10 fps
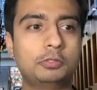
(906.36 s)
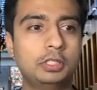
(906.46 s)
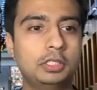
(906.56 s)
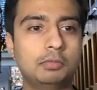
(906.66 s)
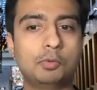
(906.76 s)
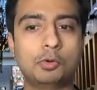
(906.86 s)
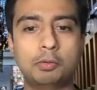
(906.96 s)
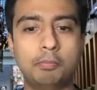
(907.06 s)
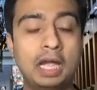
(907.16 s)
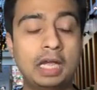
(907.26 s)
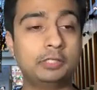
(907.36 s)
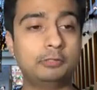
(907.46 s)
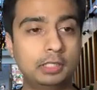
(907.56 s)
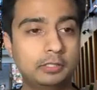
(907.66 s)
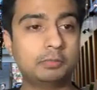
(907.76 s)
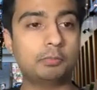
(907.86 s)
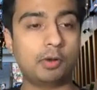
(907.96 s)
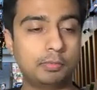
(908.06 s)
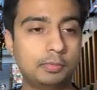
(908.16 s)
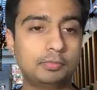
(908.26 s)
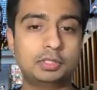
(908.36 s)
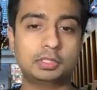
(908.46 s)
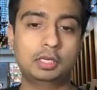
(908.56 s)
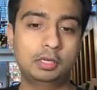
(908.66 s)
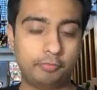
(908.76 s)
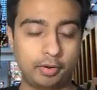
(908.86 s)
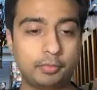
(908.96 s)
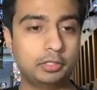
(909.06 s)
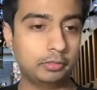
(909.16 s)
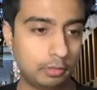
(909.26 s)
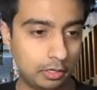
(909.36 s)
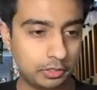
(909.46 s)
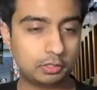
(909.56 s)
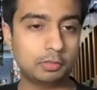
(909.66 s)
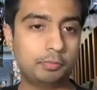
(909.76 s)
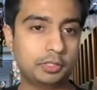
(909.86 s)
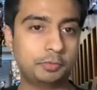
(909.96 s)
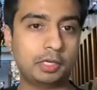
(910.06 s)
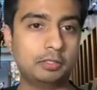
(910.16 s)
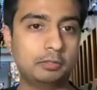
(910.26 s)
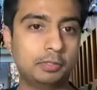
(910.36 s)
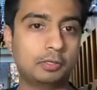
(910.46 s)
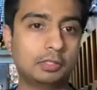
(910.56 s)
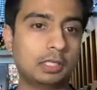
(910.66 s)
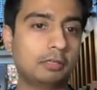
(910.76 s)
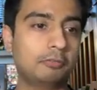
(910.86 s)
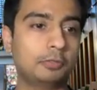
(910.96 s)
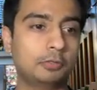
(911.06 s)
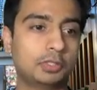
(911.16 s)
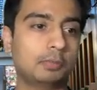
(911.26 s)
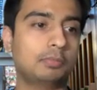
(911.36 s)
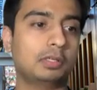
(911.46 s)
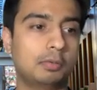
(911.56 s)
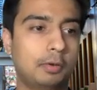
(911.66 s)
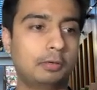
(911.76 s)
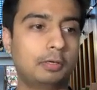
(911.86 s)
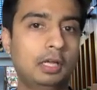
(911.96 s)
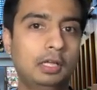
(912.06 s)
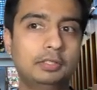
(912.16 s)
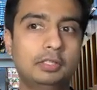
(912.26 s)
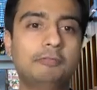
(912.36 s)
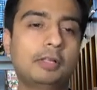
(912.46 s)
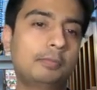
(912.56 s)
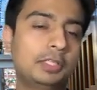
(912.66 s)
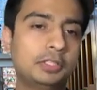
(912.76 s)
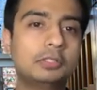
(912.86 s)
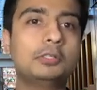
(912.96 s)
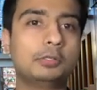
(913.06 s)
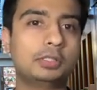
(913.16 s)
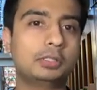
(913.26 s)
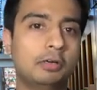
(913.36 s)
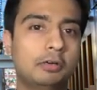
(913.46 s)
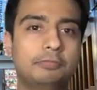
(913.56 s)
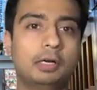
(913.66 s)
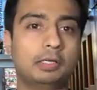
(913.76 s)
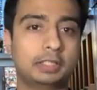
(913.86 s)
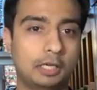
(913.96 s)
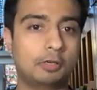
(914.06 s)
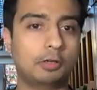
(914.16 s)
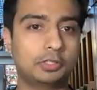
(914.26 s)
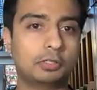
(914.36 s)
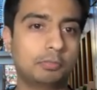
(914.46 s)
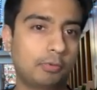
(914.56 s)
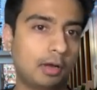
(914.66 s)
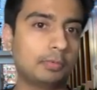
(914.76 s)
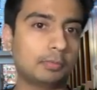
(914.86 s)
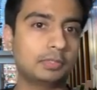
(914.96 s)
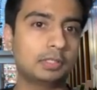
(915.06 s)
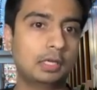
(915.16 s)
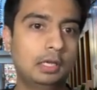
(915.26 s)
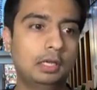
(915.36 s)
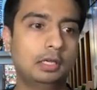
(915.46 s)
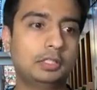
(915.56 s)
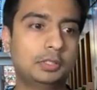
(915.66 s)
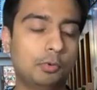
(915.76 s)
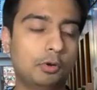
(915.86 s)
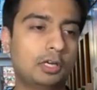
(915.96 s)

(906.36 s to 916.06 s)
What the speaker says: treating more mind-related problems from a neurological perspective, because like if you know something about the inflammation theory of psychological problems, it's more